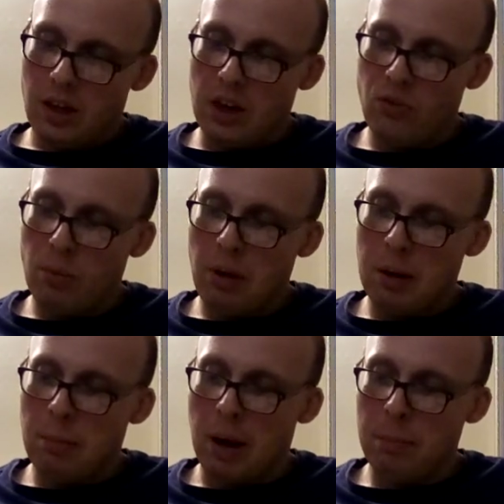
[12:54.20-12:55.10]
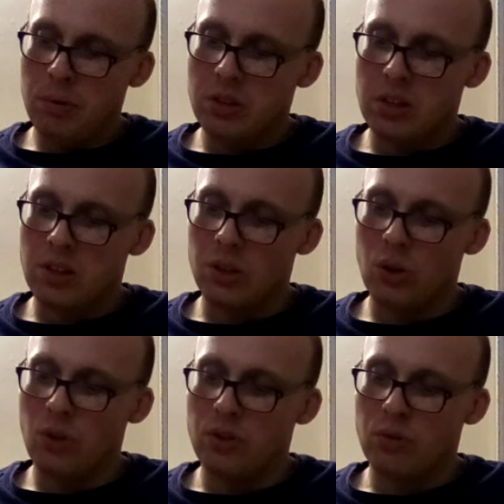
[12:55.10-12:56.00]
If a man pampers his
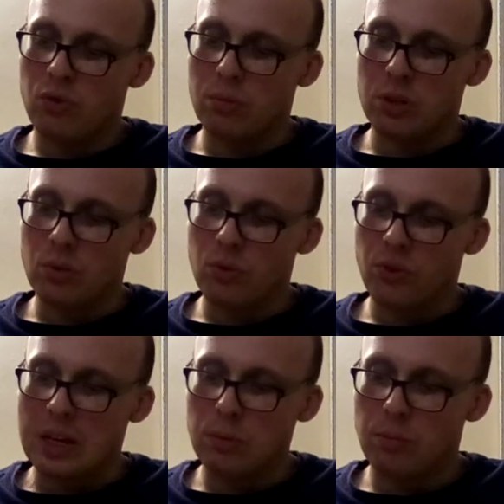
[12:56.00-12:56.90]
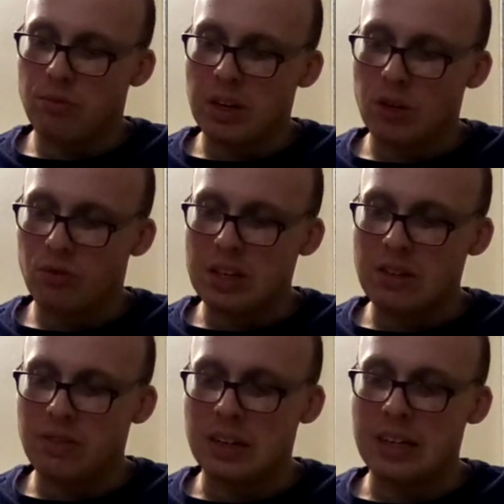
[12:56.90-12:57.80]
servant from youth, he will bring
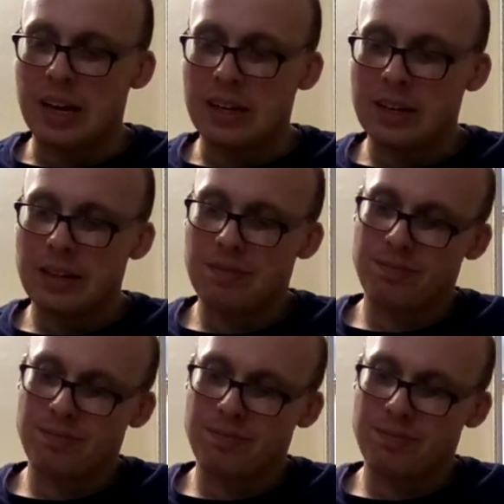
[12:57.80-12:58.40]
grief in the end.